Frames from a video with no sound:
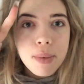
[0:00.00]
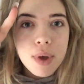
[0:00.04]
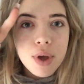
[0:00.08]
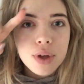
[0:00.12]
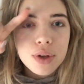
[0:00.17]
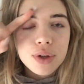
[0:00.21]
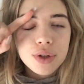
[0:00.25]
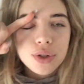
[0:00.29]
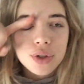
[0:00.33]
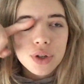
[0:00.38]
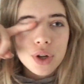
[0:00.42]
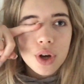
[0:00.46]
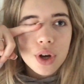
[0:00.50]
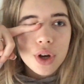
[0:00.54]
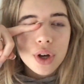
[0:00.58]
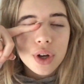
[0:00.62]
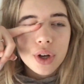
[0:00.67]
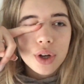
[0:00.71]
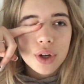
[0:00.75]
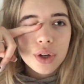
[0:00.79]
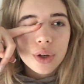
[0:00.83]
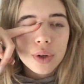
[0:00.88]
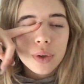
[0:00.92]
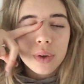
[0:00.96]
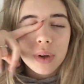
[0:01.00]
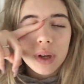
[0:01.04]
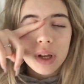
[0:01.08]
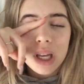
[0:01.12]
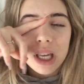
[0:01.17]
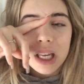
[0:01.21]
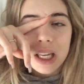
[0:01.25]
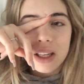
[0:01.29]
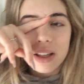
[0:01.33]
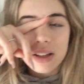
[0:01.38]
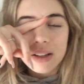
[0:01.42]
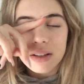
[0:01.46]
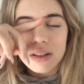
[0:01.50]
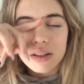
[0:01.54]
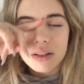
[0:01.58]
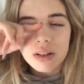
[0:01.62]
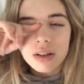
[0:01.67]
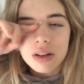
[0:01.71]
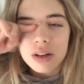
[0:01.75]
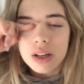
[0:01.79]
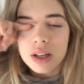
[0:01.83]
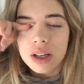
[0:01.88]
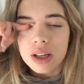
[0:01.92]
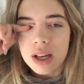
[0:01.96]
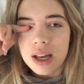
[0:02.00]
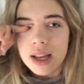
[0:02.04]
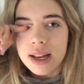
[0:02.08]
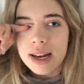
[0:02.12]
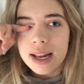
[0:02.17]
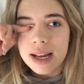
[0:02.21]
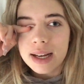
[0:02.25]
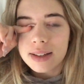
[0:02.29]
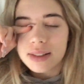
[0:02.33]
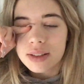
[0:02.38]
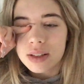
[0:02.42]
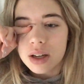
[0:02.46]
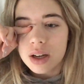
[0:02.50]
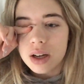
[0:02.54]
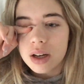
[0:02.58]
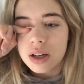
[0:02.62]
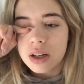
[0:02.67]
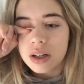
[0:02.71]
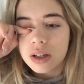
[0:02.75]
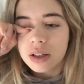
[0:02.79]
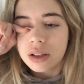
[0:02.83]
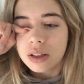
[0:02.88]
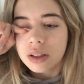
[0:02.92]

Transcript: So it's like Alexa.